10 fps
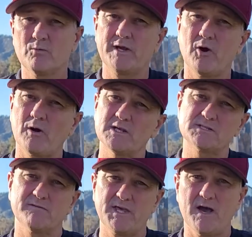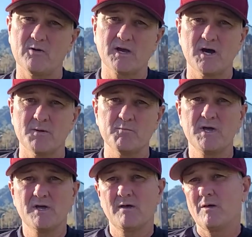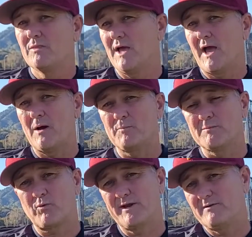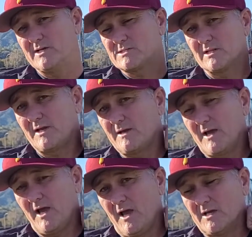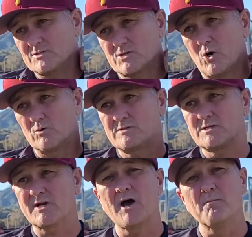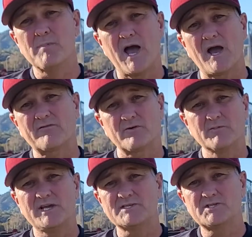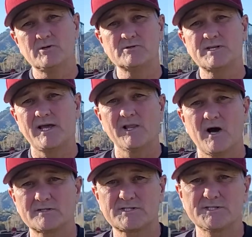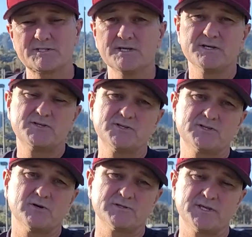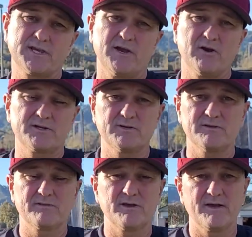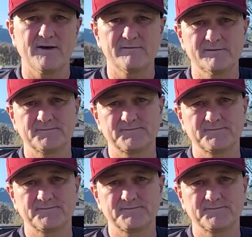regardless of the outcome that happened previously. And so to come back from these Tuesday losses just shows the character that they have.